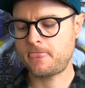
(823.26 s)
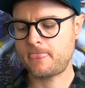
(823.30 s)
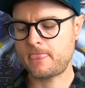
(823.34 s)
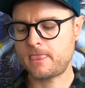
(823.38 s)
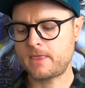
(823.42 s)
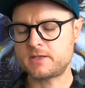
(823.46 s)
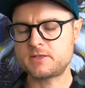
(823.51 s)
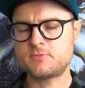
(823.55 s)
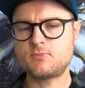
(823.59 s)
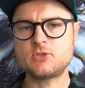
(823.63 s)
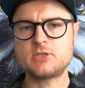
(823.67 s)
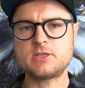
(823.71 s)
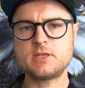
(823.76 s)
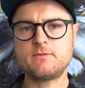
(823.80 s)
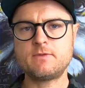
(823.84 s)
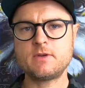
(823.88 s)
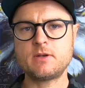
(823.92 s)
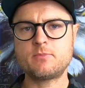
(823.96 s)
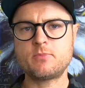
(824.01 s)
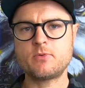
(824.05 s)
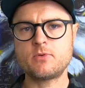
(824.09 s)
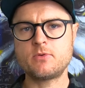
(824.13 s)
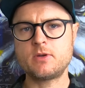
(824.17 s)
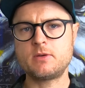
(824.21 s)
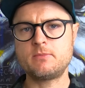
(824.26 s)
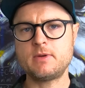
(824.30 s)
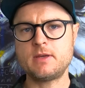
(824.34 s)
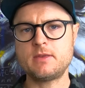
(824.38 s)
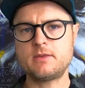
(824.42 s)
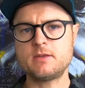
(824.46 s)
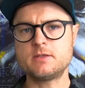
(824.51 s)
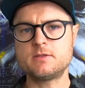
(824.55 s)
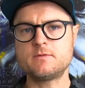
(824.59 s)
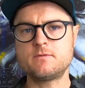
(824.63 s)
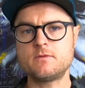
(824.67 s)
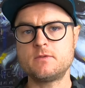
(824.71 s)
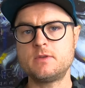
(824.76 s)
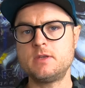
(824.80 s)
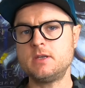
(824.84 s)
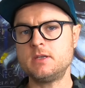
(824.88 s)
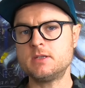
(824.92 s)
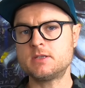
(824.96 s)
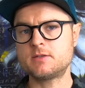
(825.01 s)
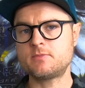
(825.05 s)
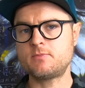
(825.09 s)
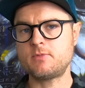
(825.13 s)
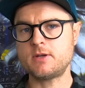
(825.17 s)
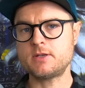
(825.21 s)
specific brewing methods for the
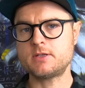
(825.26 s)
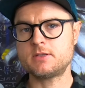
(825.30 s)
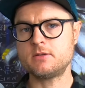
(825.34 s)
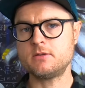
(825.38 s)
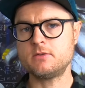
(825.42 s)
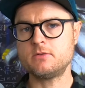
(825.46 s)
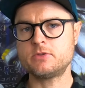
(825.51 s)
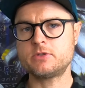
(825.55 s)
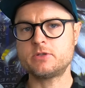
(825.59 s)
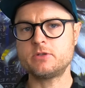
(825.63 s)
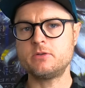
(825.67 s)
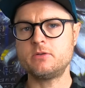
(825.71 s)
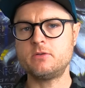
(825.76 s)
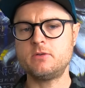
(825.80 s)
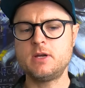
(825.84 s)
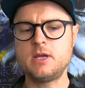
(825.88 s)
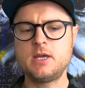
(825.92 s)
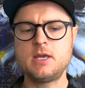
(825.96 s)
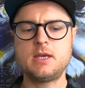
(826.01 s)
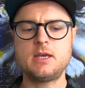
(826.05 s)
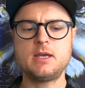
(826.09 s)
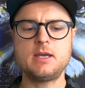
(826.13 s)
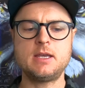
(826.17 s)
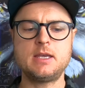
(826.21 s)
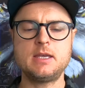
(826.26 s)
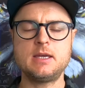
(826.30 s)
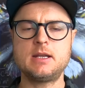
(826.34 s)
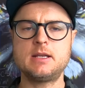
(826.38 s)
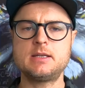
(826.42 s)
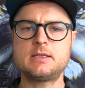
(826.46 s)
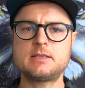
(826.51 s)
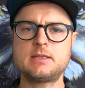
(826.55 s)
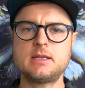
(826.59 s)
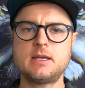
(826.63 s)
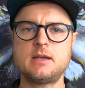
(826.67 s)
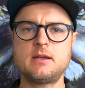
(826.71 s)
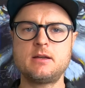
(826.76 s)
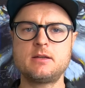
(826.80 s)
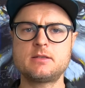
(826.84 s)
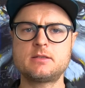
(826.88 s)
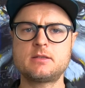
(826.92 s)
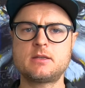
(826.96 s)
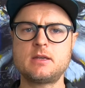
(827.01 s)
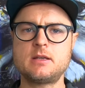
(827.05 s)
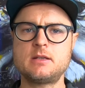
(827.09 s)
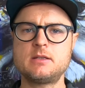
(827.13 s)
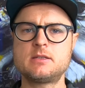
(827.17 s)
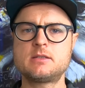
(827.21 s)
espresso. So again, I
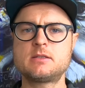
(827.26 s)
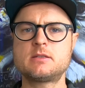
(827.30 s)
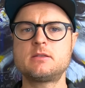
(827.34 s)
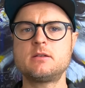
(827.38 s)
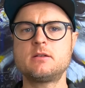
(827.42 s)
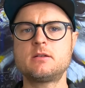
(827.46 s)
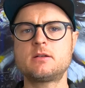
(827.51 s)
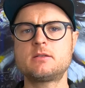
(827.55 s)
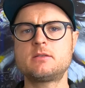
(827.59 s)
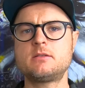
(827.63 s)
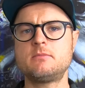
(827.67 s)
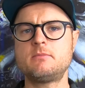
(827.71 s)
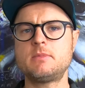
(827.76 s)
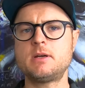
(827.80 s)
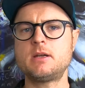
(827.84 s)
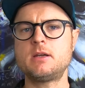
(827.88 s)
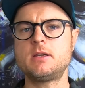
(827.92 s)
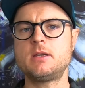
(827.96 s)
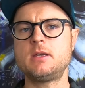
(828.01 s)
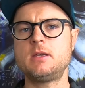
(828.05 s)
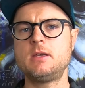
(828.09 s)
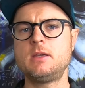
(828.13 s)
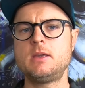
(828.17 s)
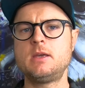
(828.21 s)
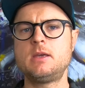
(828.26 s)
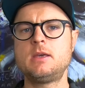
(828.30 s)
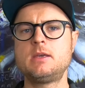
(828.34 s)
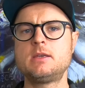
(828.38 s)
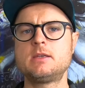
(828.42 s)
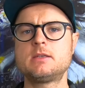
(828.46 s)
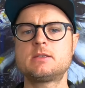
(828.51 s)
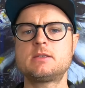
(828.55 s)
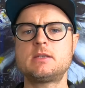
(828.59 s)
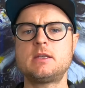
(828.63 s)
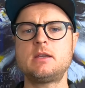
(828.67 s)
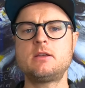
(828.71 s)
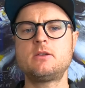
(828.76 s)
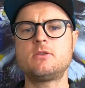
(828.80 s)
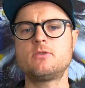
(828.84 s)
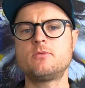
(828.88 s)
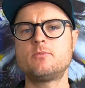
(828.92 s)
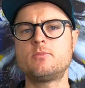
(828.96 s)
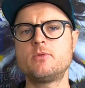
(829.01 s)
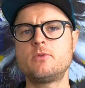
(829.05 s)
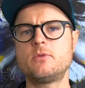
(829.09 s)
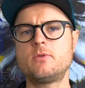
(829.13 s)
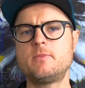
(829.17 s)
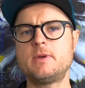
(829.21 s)
kind of stuck to my
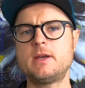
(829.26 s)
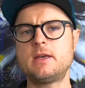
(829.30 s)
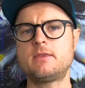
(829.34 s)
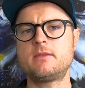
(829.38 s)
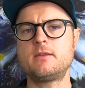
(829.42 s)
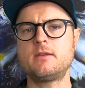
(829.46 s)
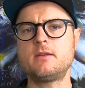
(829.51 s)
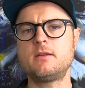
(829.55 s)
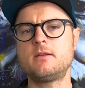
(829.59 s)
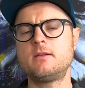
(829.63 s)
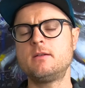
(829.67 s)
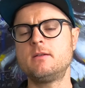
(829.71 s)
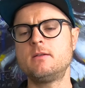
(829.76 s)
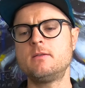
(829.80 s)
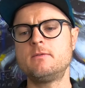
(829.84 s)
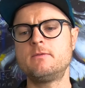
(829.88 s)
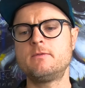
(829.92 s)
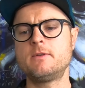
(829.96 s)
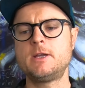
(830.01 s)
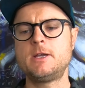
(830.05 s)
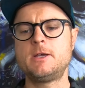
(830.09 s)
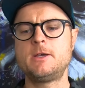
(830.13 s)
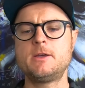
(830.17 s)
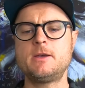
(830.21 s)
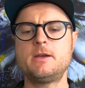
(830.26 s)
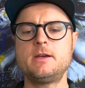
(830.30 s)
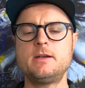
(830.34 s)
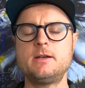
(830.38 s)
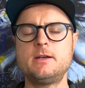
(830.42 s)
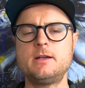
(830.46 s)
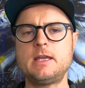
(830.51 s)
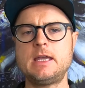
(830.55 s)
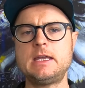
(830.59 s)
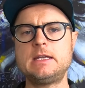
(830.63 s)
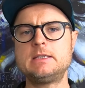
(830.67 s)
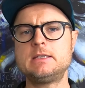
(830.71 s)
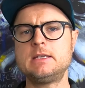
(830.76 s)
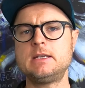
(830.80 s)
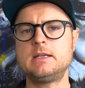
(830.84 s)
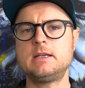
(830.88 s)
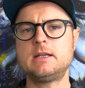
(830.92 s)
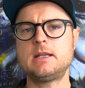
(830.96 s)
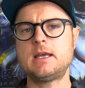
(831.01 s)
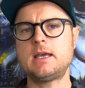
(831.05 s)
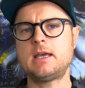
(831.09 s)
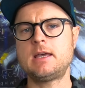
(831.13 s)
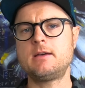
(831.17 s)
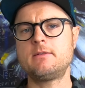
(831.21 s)
standard brew method of
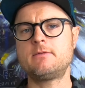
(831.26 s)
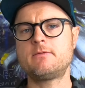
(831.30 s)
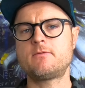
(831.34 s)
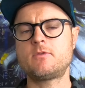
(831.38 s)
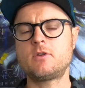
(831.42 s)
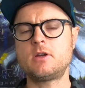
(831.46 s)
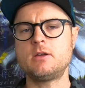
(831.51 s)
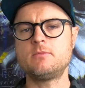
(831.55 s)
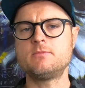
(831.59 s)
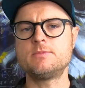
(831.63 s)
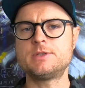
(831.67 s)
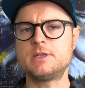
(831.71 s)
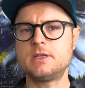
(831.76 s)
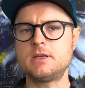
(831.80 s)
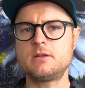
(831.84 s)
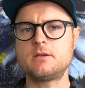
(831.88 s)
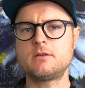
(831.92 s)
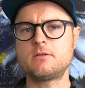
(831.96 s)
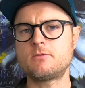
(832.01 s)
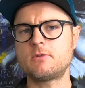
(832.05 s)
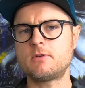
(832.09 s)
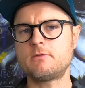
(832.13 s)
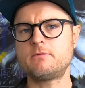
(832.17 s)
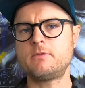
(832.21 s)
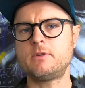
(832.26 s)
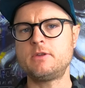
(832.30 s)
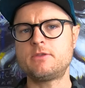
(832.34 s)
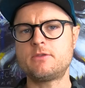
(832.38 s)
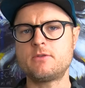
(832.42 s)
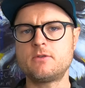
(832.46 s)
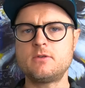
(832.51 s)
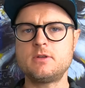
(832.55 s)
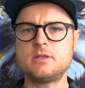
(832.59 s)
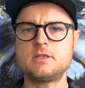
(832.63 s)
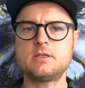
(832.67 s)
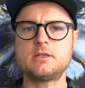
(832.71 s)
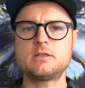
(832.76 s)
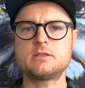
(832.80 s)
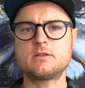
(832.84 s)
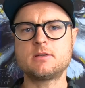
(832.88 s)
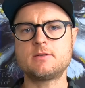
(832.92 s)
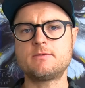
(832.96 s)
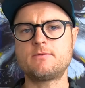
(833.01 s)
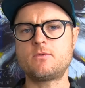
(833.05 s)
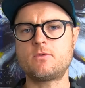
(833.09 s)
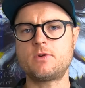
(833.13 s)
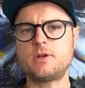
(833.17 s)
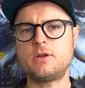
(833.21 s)
18.5 grams in, roughly 36 to
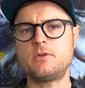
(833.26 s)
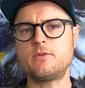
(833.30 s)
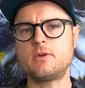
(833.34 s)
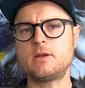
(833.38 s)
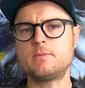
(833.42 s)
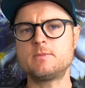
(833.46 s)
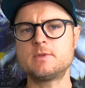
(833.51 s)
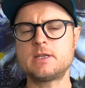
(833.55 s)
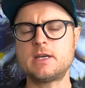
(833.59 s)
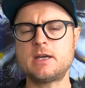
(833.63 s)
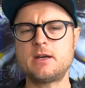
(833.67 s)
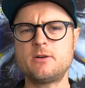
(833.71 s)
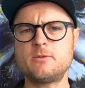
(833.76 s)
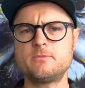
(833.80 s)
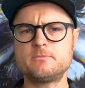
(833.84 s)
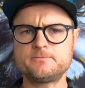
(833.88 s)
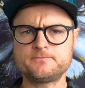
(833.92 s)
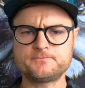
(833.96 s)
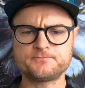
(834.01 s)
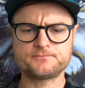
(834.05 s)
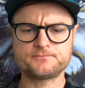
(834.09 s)
40 grams out.